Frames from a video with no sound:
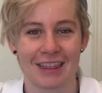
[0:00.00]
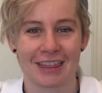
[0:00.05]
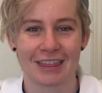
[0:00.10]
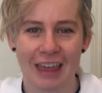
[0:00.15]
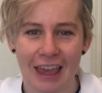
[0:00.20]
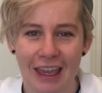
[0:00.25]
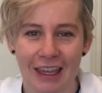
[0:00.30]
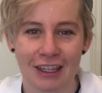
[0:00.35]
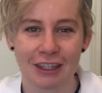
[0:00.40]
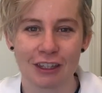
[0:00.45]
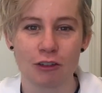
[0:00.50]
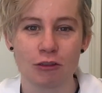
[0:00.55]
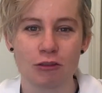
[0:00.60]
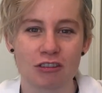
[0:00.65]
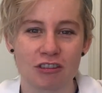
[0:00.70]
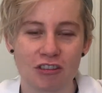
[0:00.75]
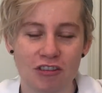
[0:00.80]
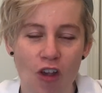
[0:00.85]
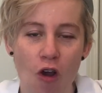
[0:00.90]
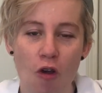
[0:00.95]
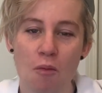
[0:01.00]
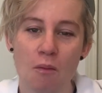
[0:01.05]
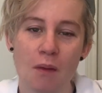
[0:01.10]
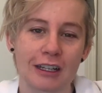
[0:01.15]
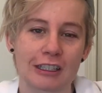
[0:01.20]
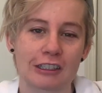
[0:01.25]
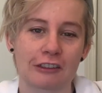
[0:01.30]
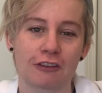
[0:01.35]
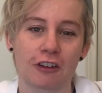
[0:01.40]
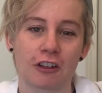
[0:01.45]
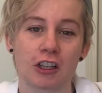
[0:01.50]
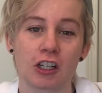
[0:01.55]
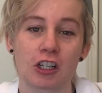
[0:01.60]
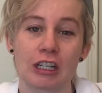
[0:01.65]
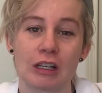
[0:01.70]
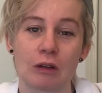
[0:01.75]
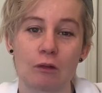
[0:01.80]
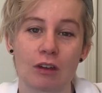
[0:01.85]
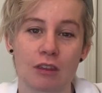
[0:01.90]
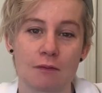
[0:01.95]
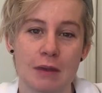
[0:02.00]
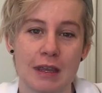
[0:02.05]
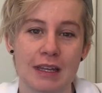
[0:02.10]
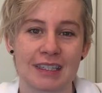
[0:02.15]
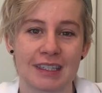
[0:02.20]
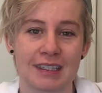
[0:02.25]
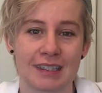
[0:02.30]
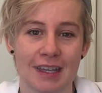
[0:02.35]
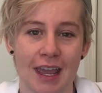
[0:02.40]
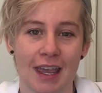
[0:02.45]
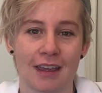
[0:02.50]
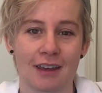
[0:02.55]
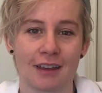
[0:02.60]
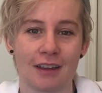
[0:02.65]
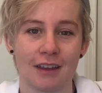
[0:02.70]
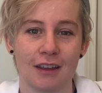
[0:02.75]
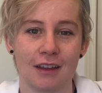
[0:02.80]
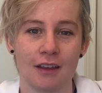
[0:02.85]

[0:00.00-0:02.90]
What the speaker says: Thank you so much for learning with me today.